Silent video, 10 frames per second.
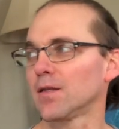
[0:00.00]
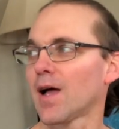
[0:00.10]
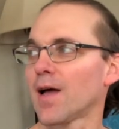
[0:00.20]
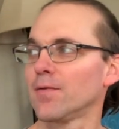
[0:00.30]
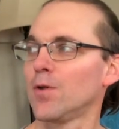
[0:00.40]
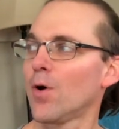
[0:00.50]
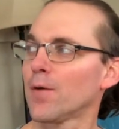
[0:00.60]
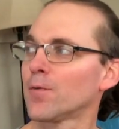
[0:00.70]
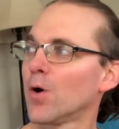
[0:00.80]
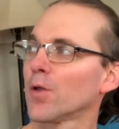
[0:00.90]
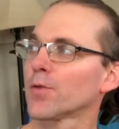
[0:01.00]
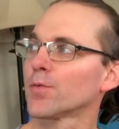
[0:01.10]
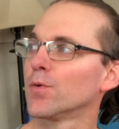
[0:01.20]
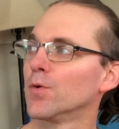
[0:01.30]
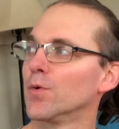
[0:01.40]
I know I've gone
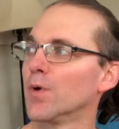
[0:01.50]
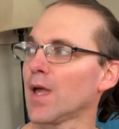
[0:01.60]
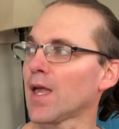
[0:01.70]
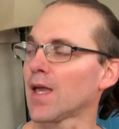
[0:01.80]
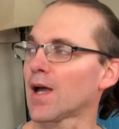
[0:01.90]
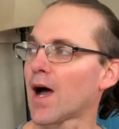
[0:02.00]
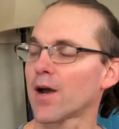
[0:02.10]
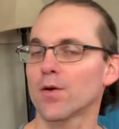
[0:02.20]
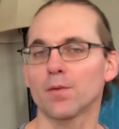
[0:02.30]
through a higher